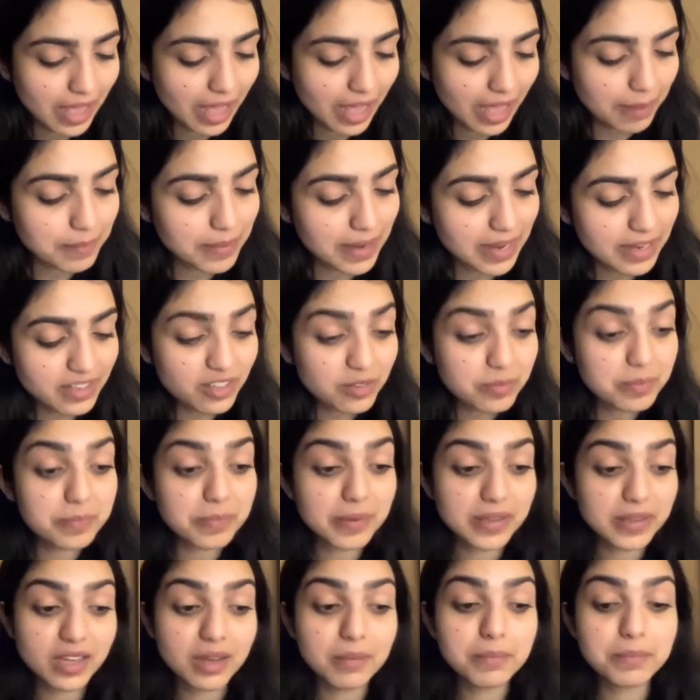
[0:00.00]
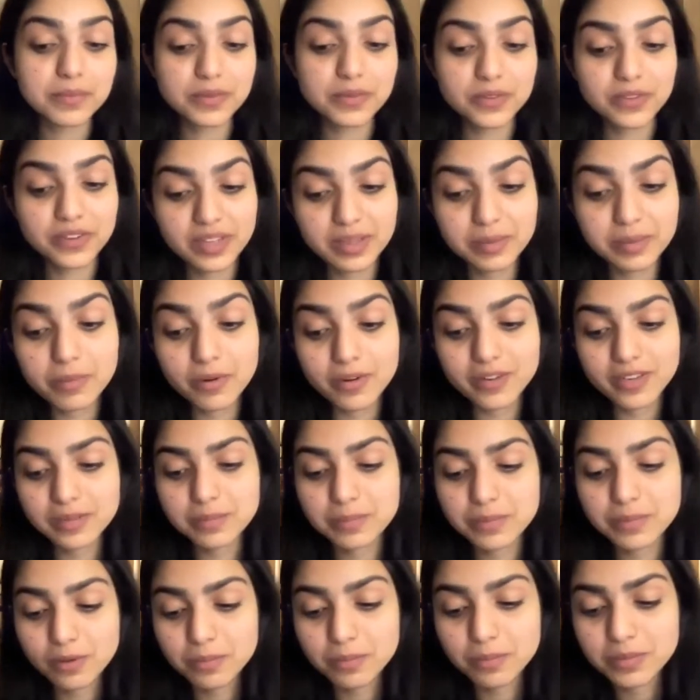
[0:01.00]
I'm planning to pick up Three Body
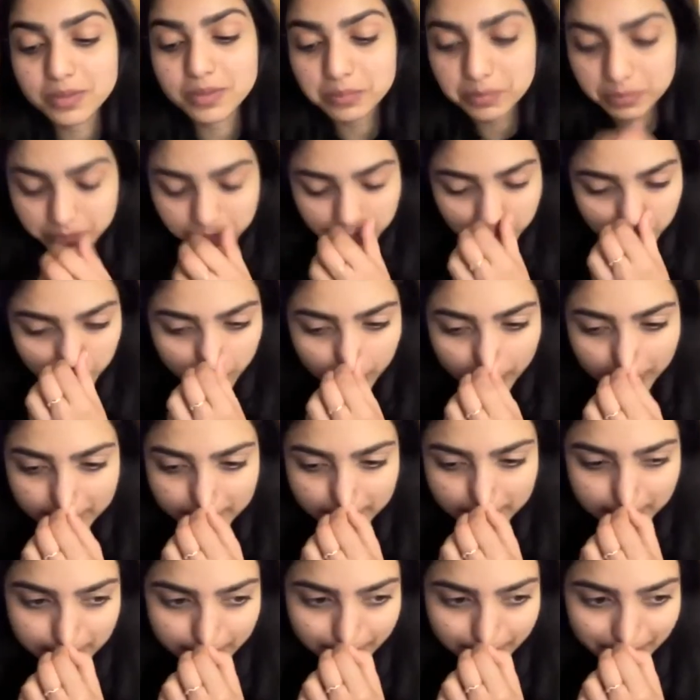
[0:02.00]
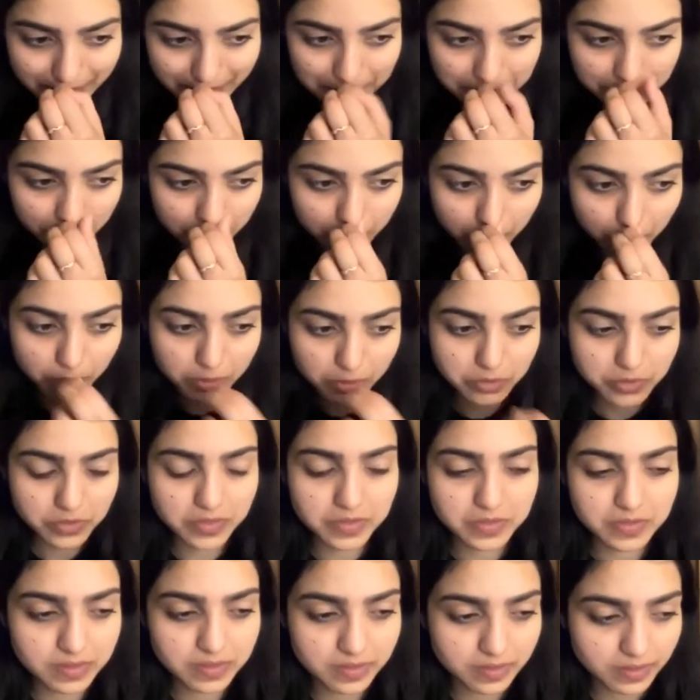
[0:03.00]
Problem once Weber
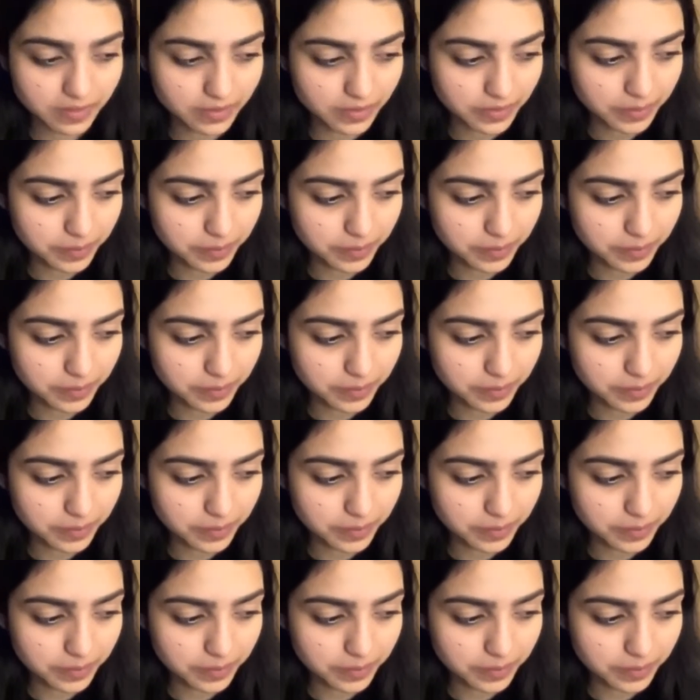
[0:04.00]
watches